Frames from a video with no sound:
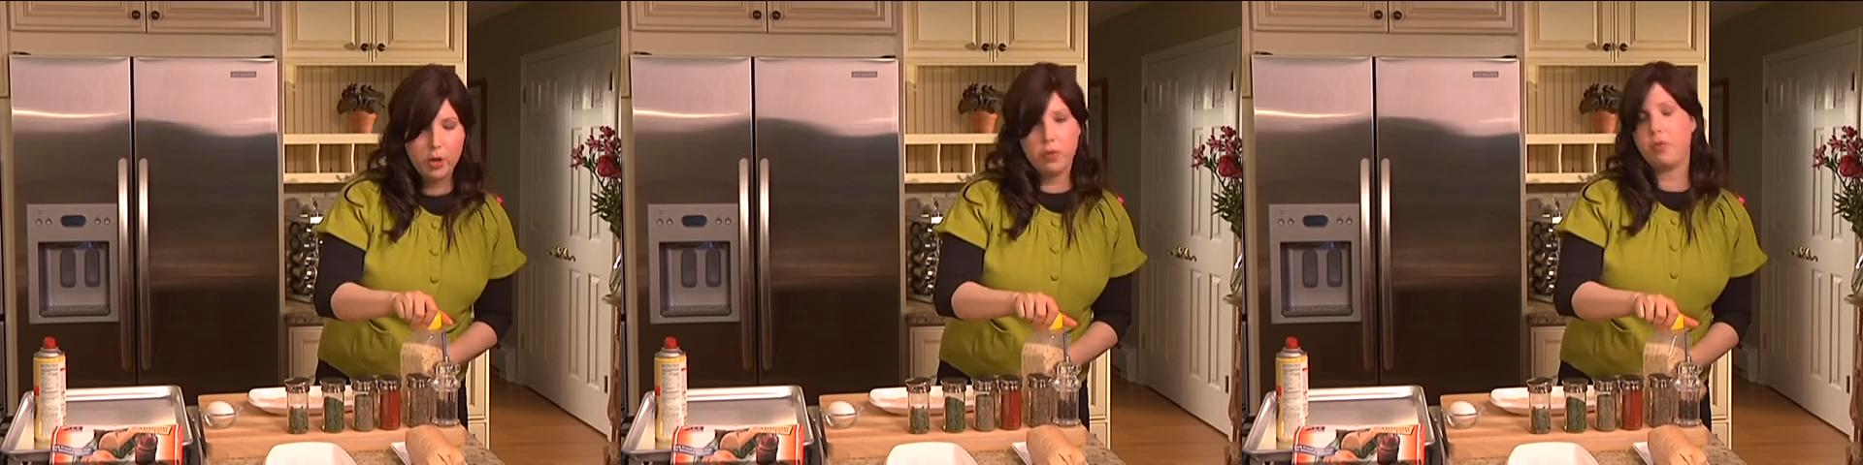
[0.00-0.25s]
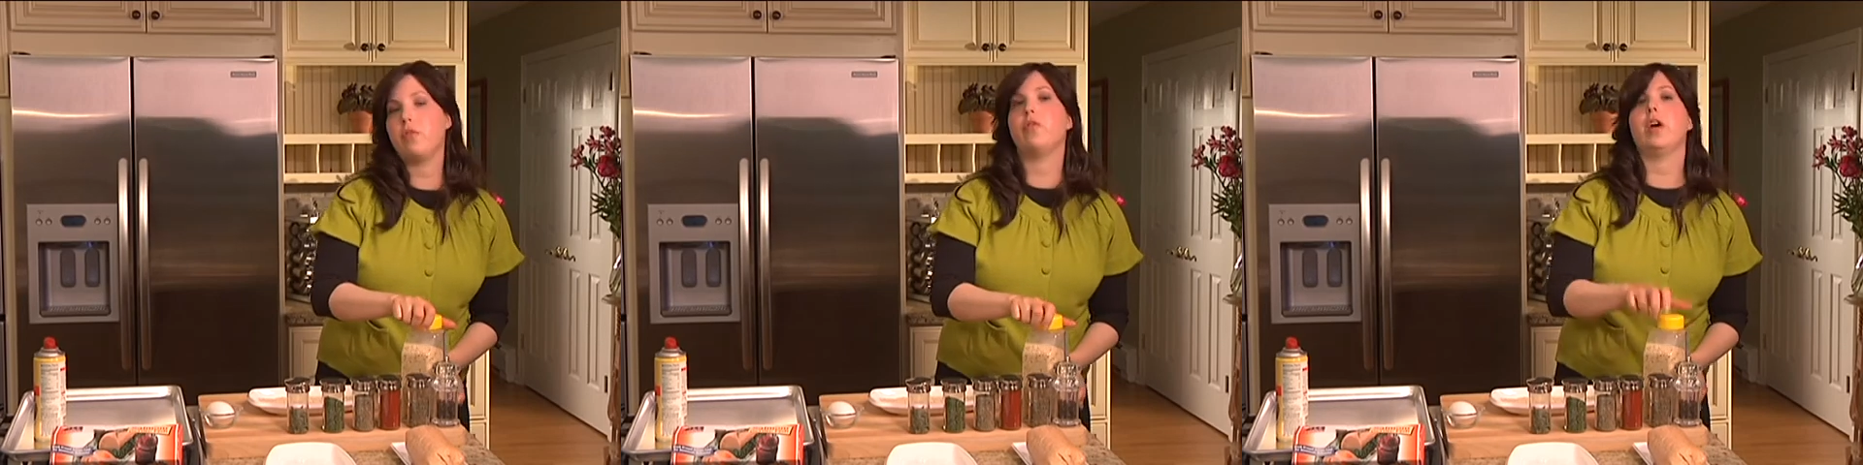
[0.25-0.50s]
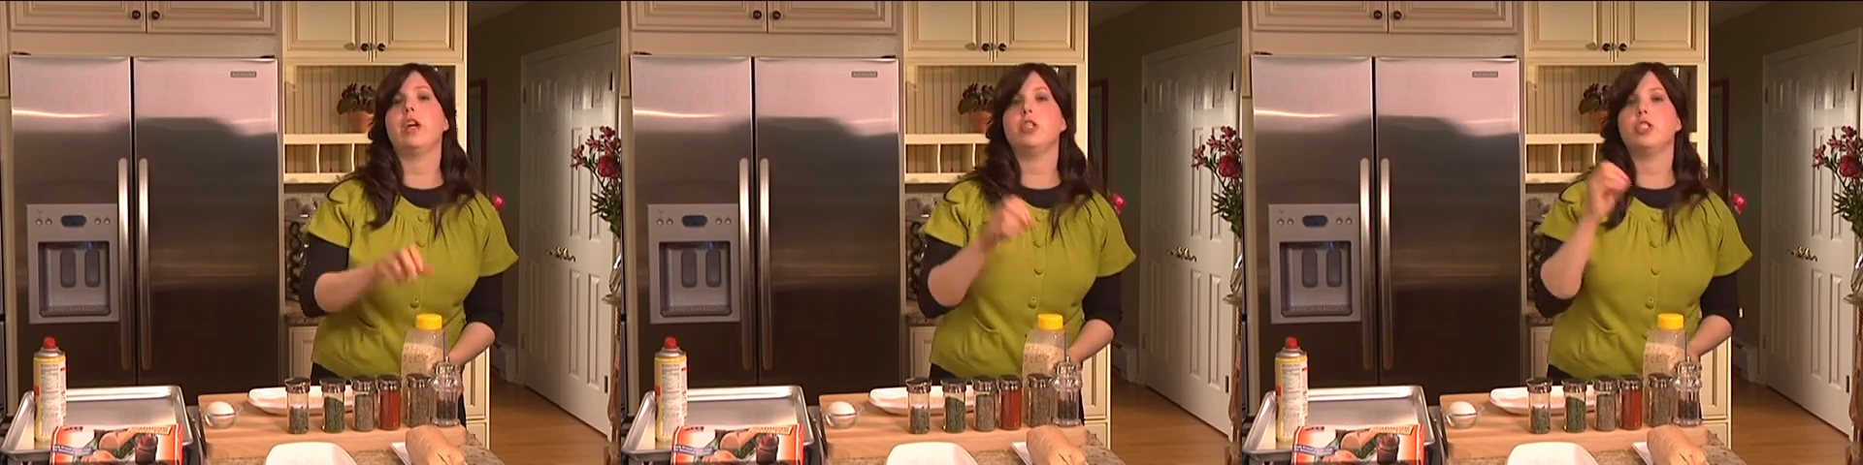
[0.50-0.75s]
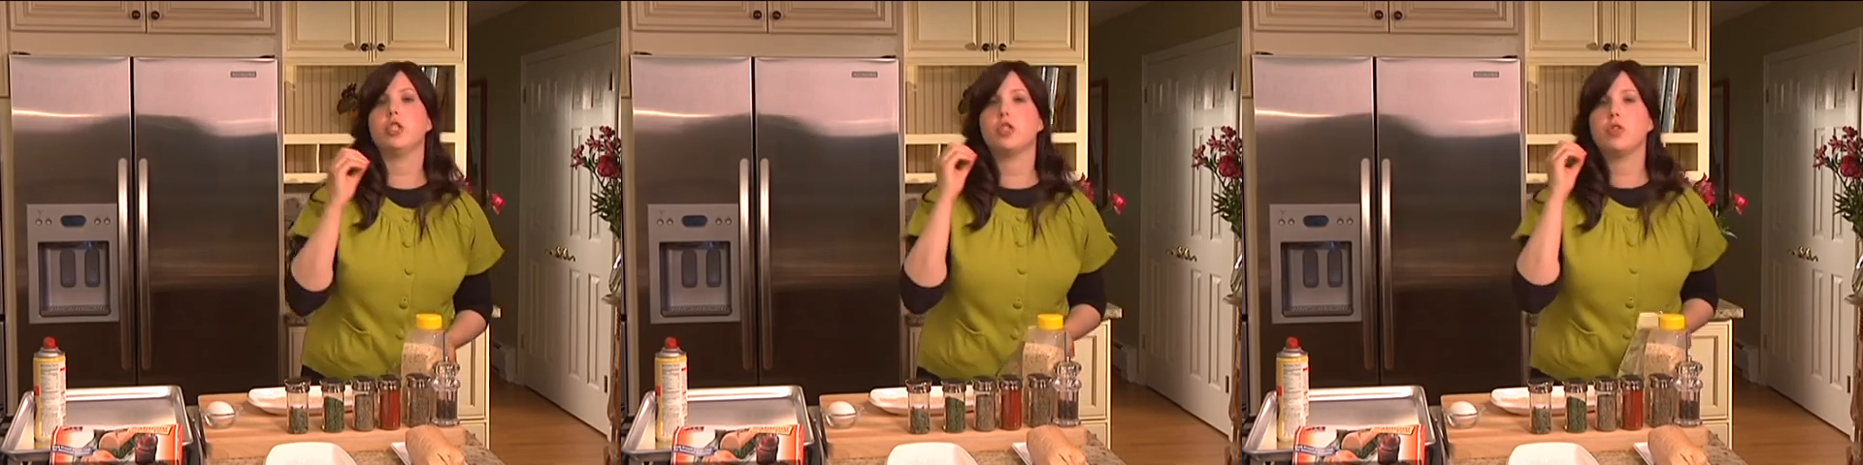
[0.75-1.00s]

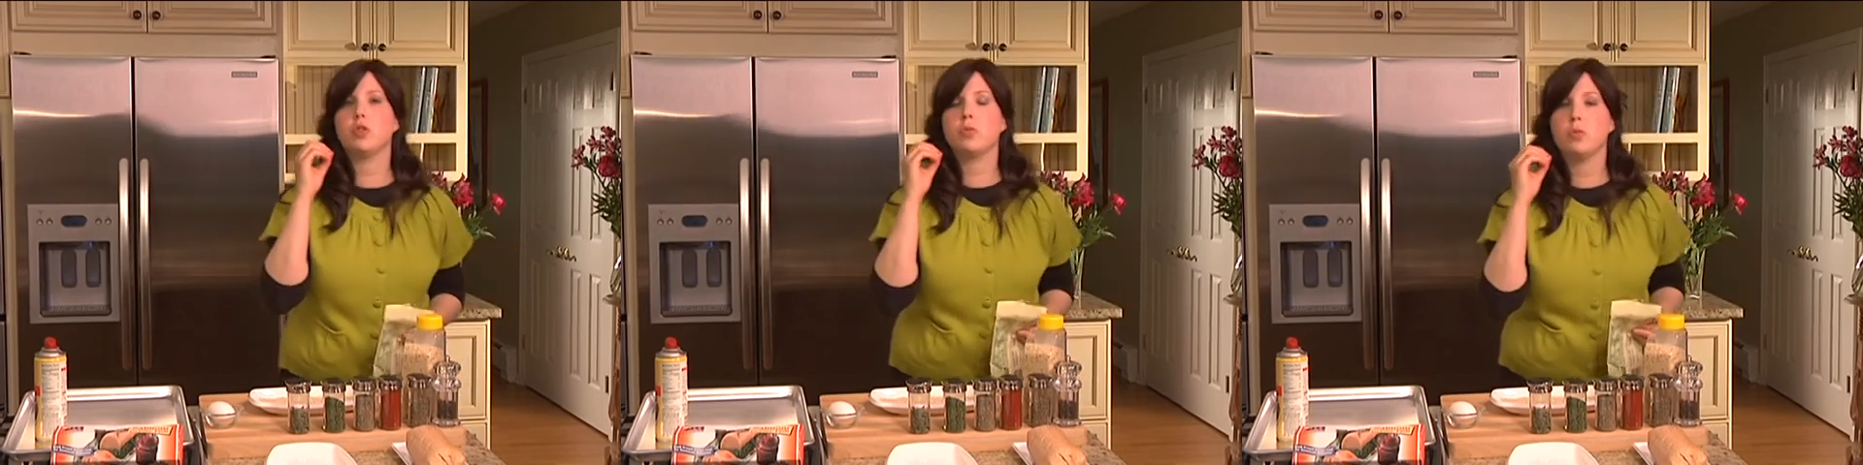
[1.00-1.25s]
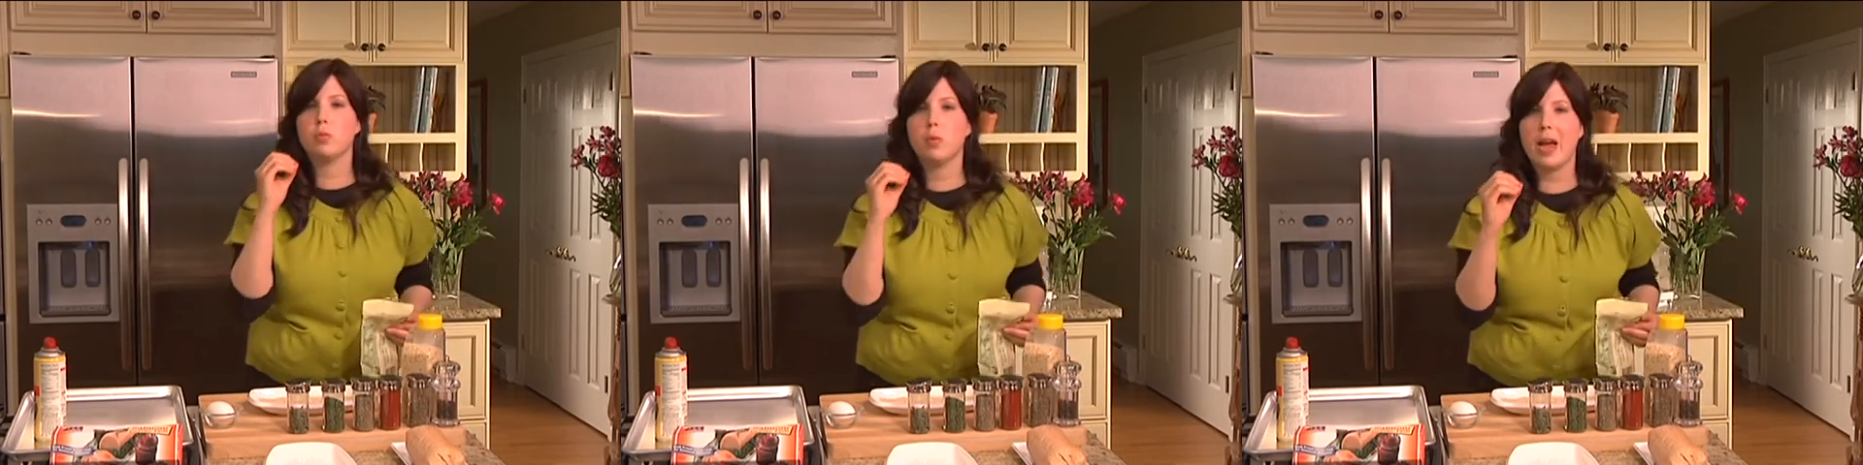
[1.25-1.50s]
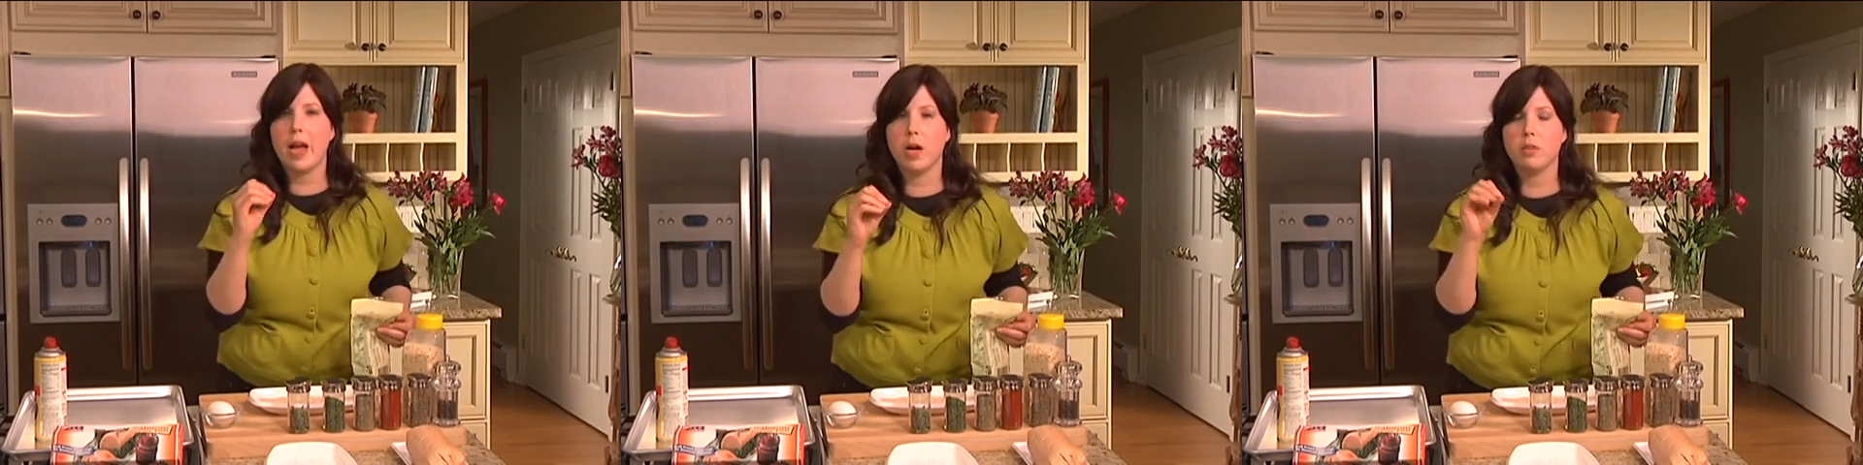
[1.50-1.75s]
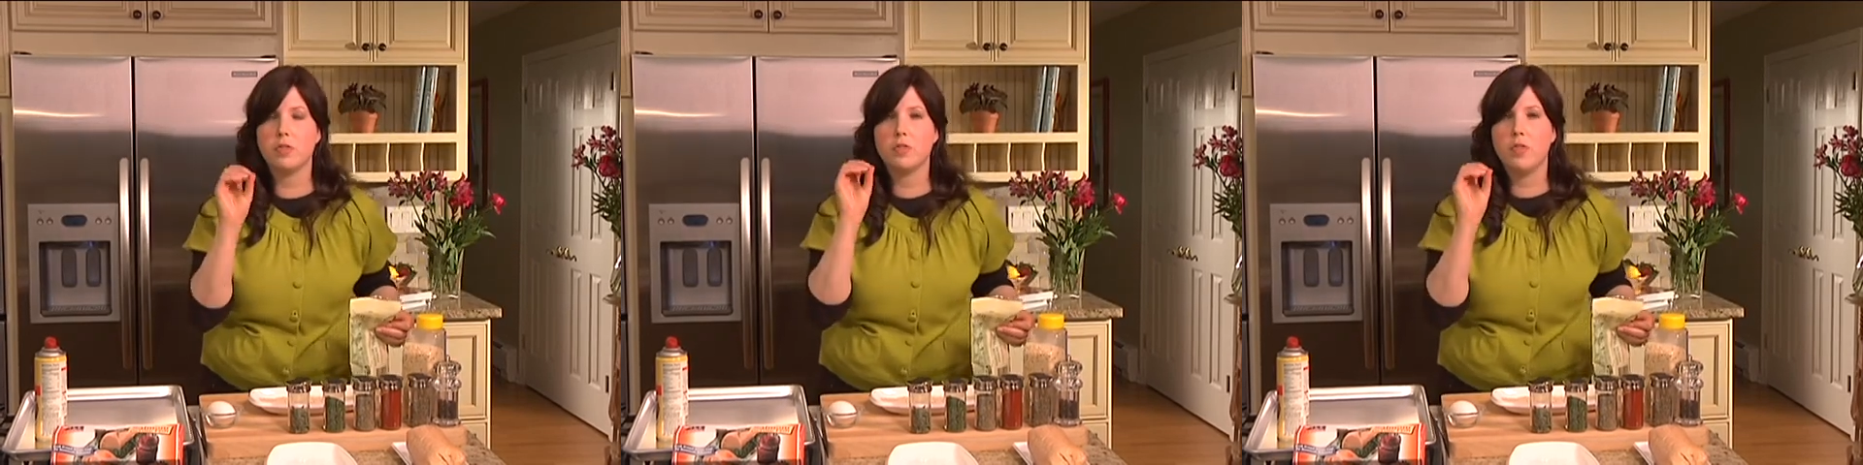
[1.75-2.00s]
fresh
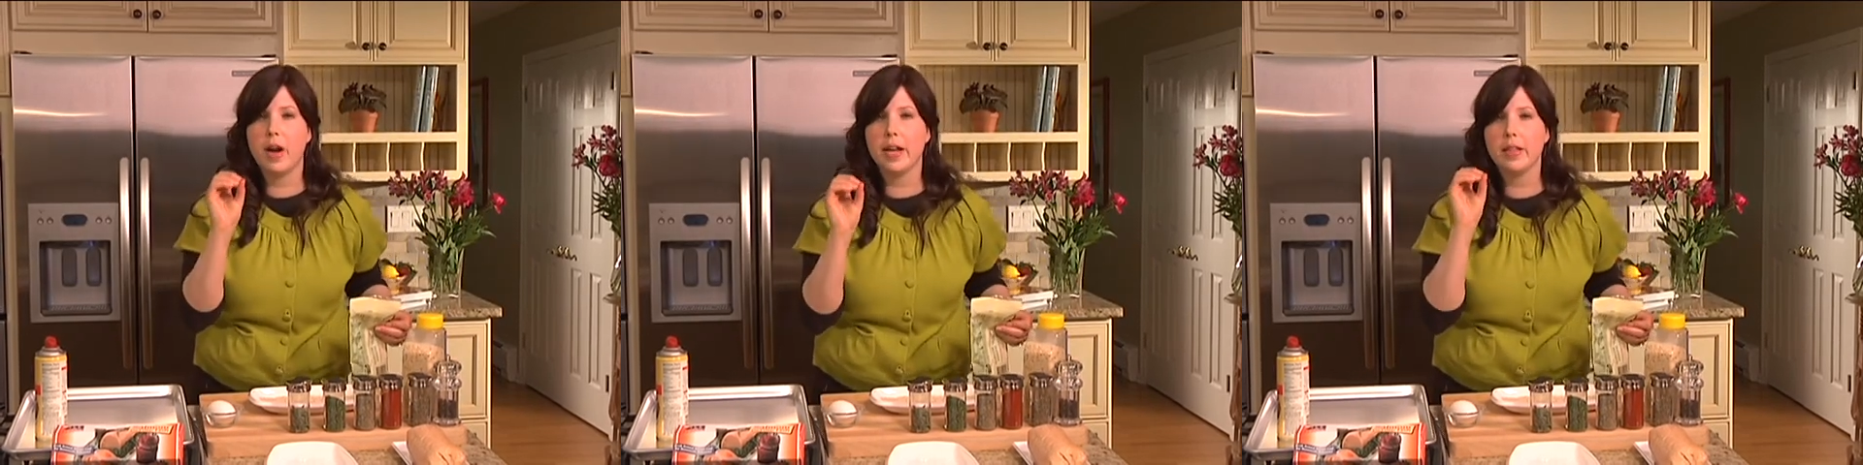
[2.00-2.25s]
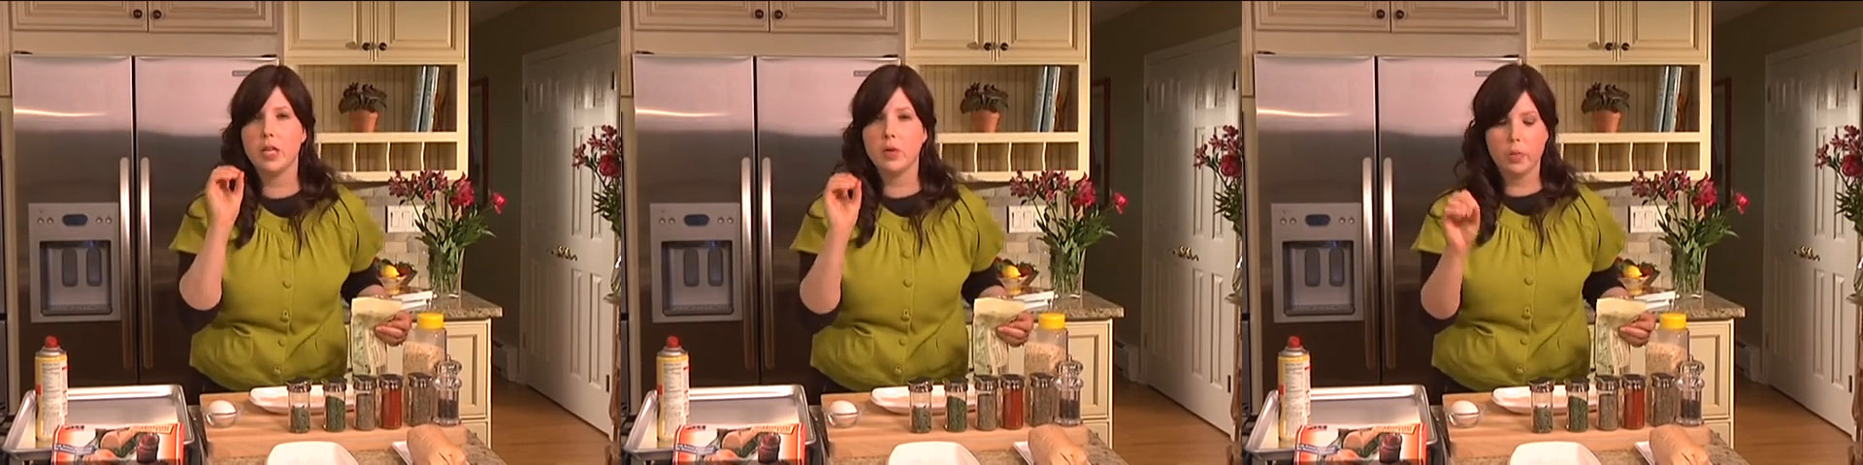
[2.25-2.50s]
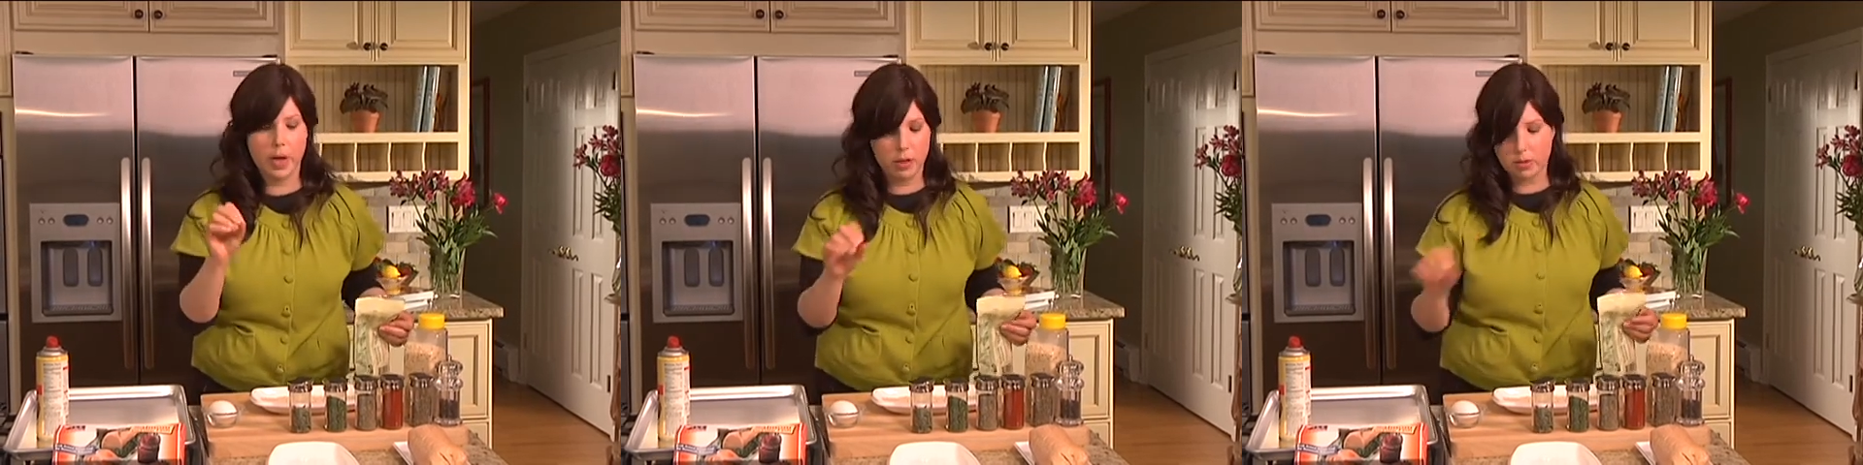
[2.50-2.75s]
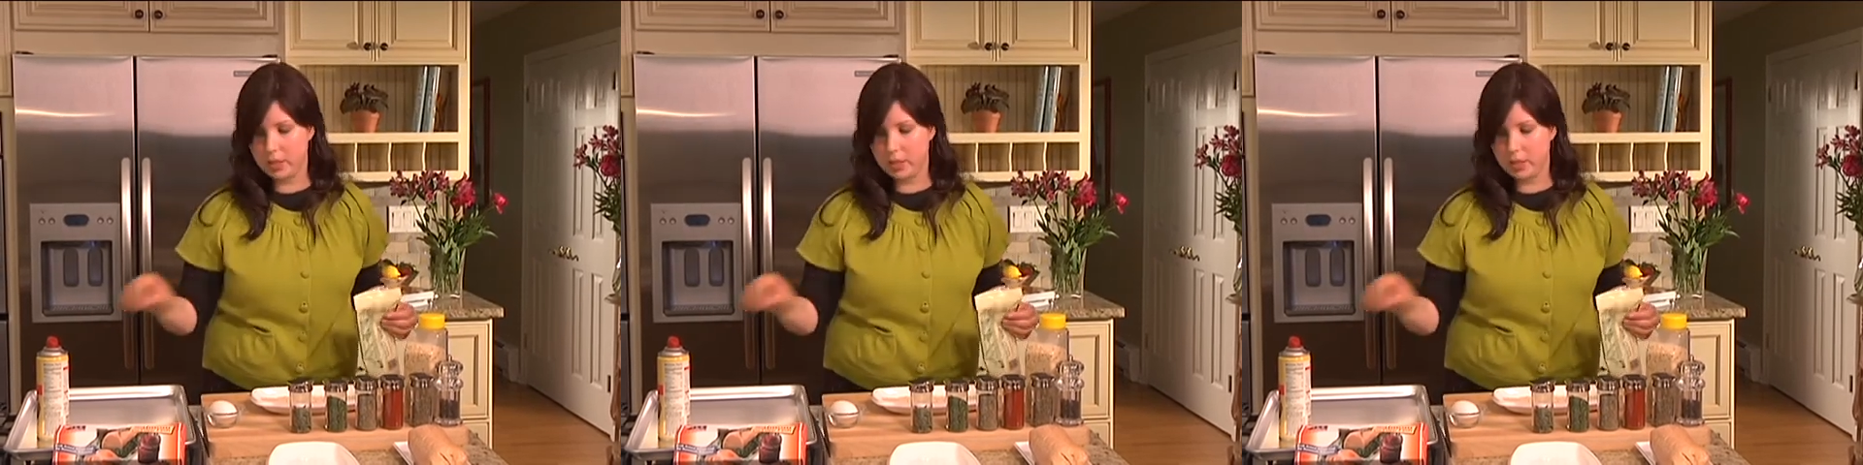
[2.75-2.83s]
ground, finely ground